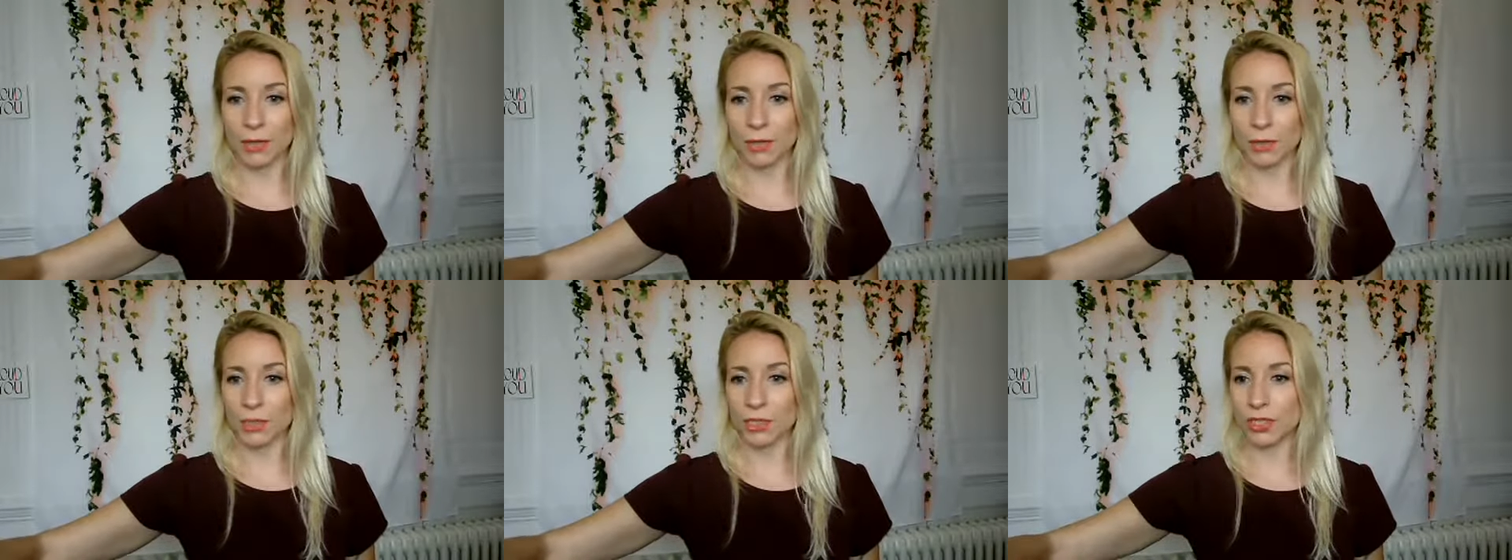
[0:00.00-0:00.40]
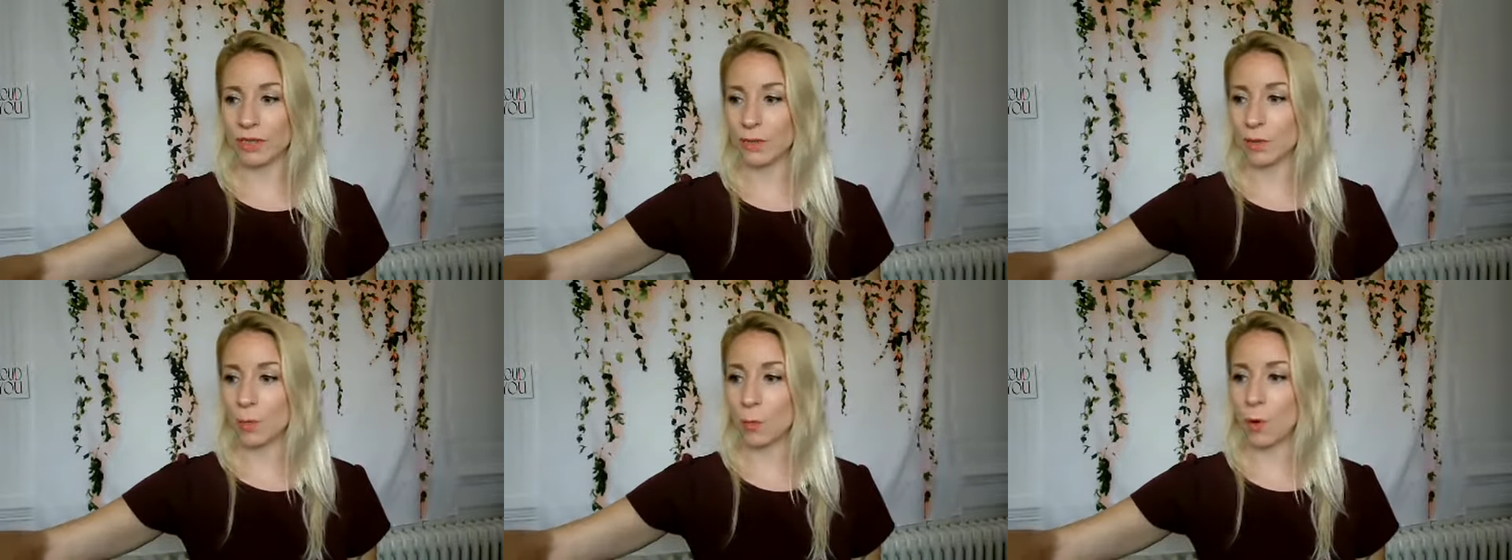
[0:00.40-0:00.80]
Usually
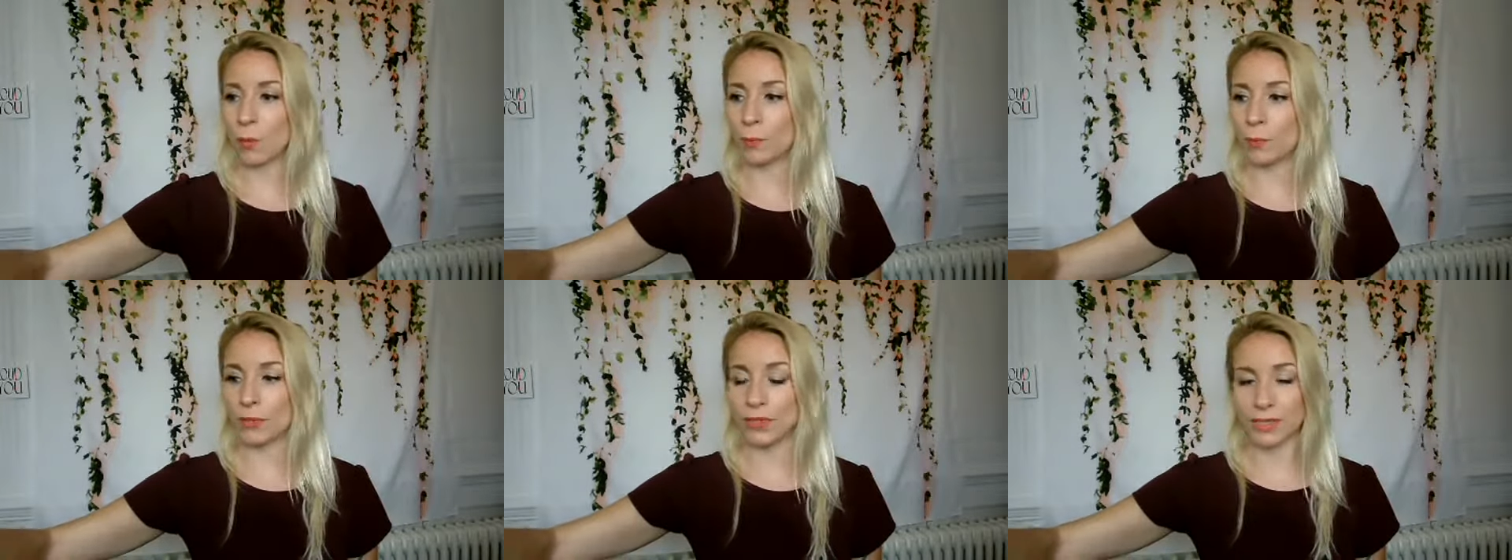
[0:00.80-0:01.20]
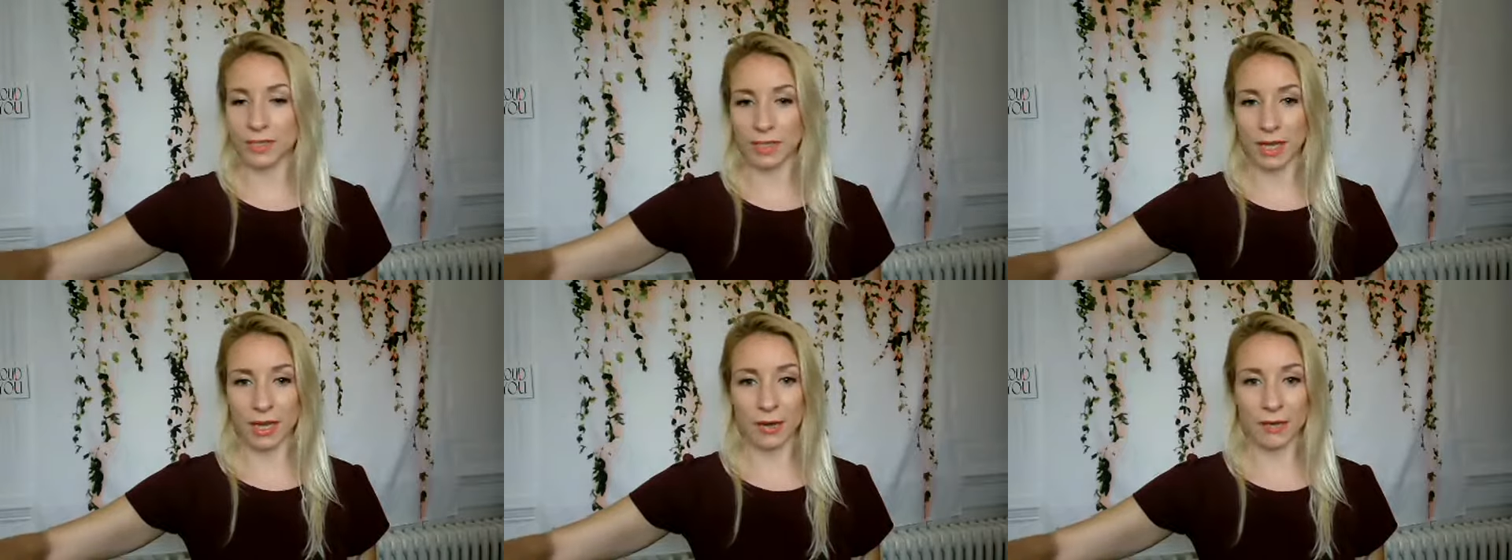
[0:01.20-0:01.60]
when one
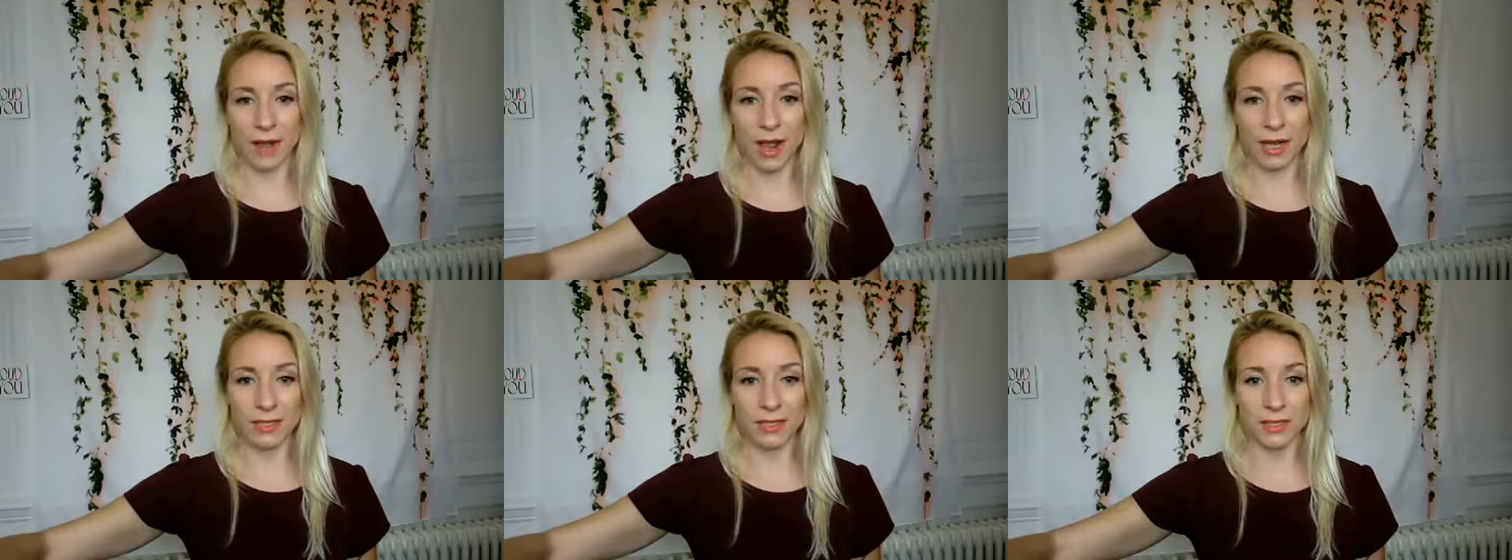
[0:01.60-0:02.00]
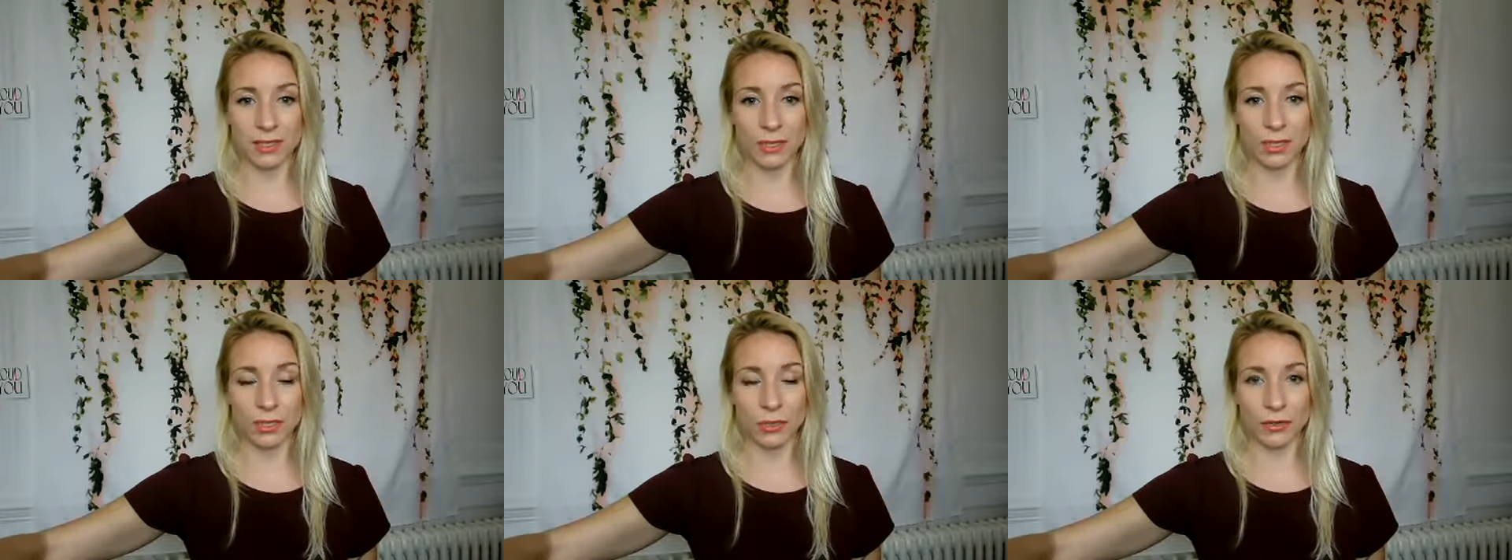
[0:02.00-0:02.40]
person kind of acts as
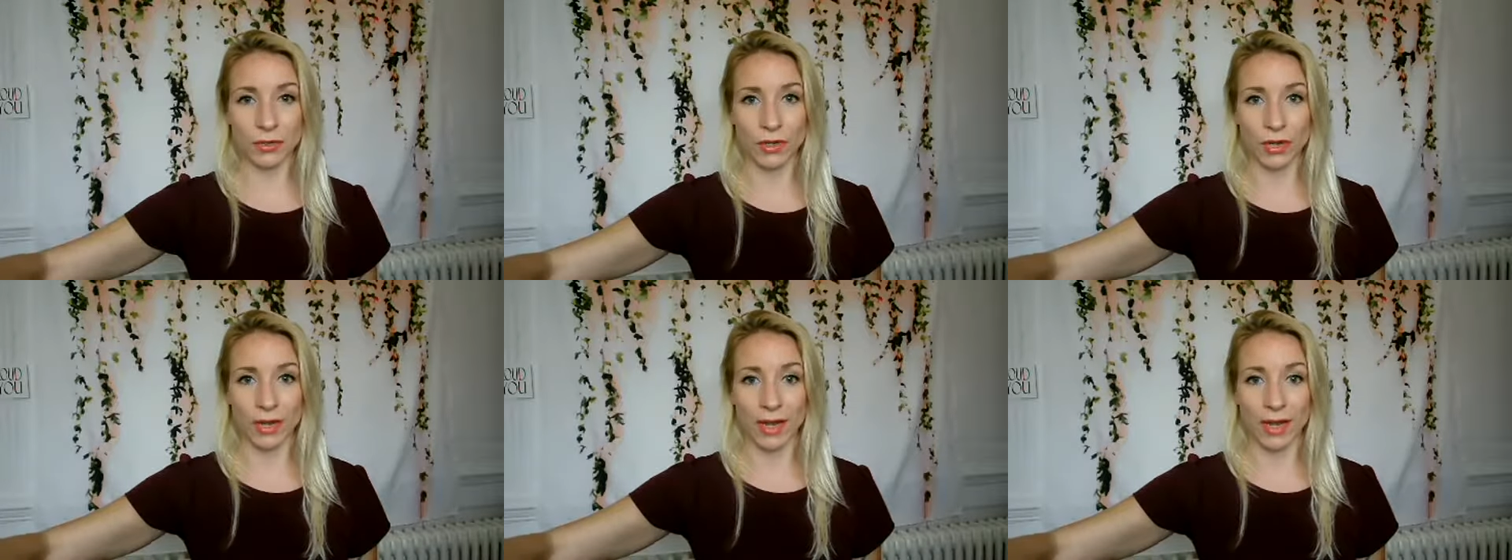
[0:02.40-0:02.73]
a surrogate,